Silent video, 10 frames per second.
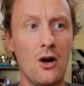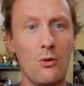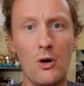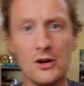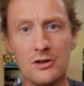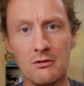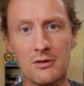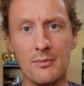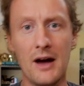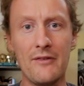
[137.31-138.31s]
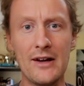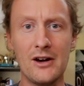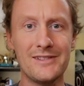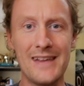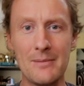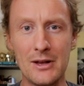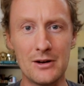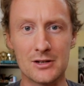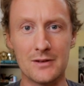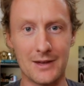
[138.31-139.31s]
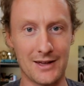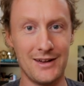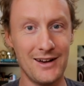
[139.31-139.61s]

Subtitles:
What's wrong with my... If I got a lemon or something,